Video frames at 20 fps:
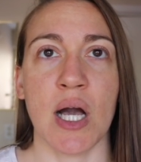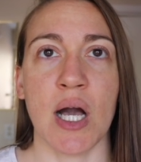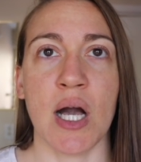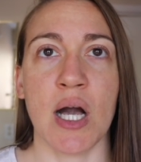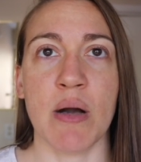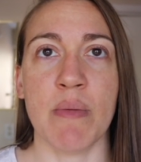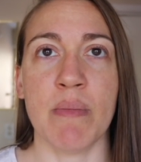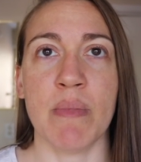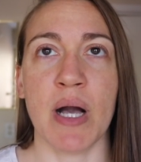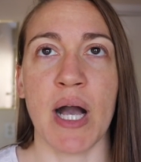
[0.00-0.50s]

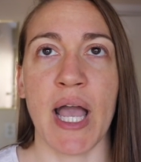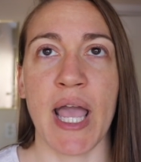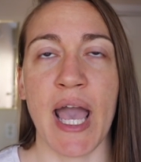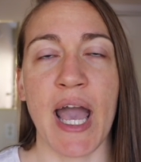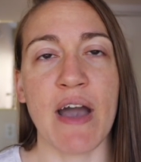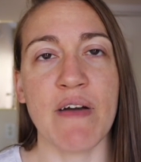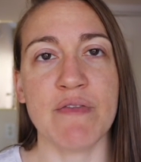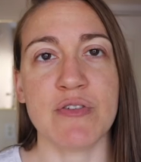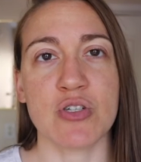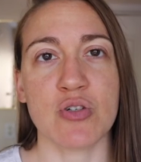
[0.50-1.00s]
I
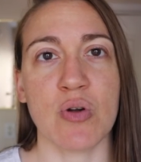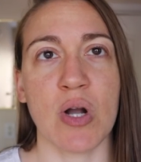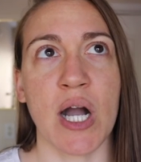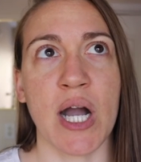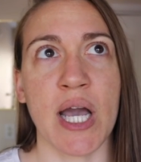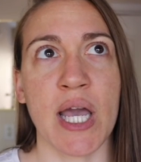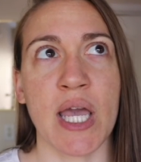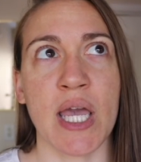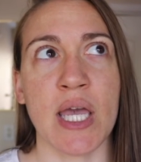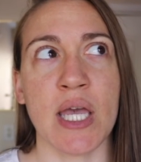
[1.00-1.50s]
have
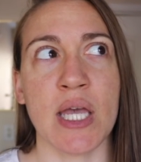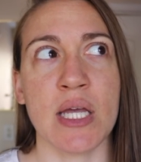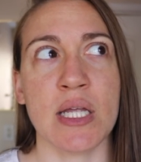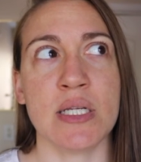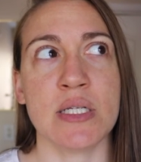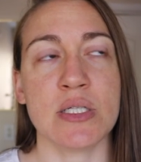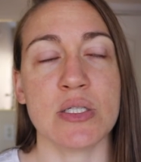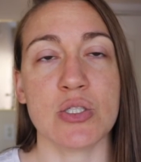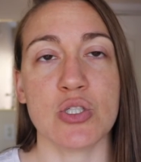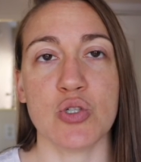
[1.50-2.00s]

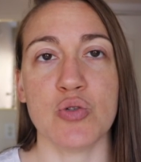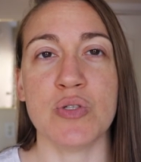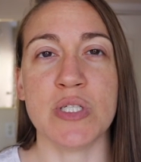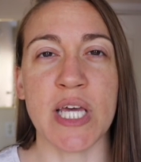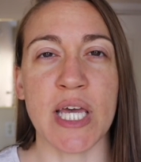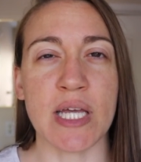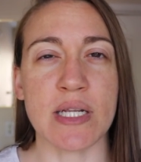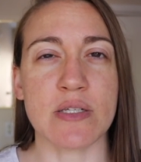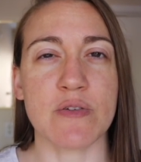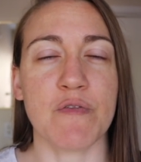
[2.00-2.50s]
tried to
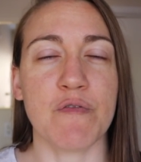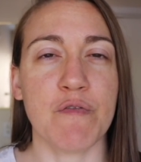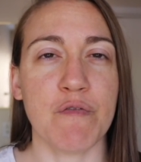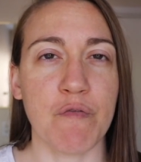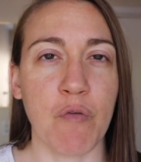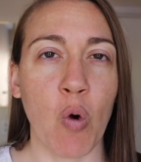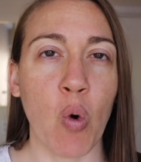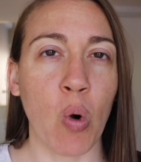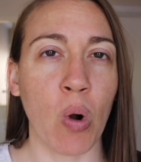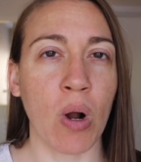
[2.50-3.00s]
date
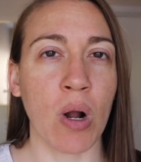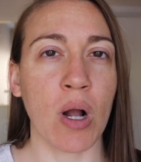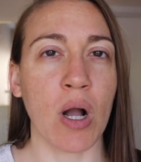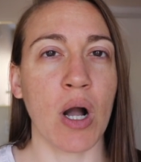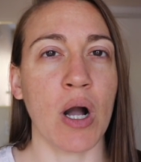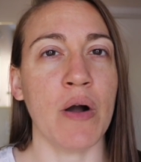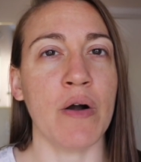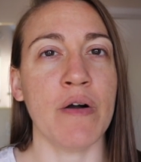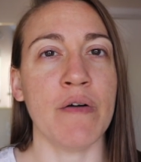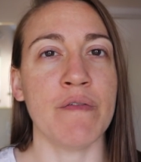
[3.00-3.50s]
4
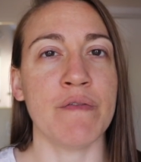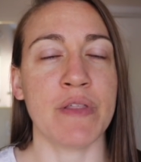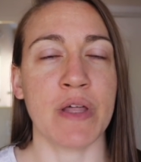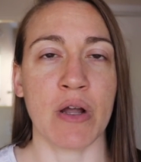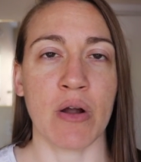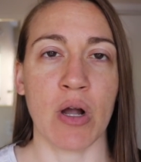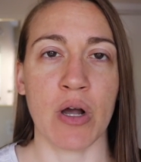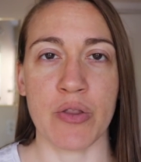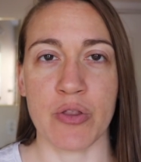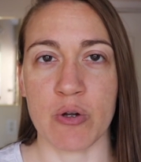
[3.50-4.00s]
of
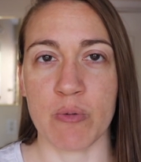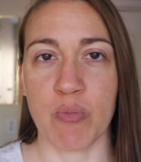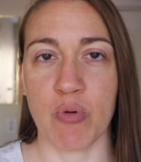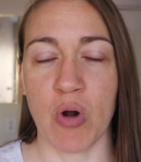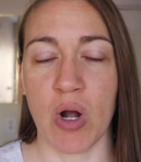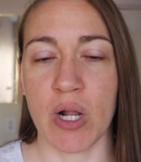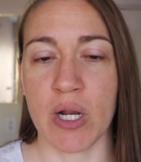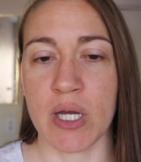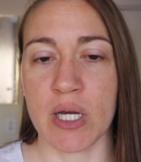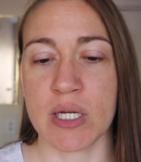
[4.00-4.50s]
their other
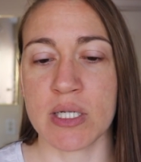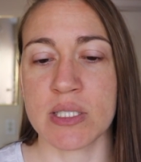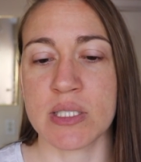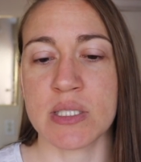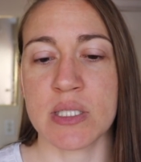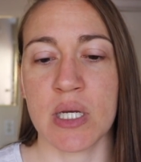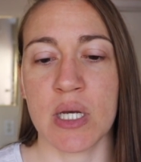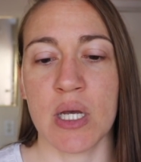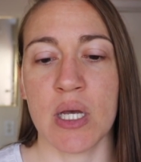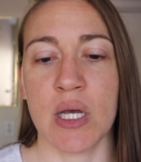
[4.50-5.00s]

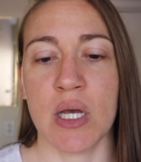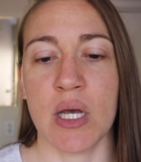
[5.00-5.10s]
products.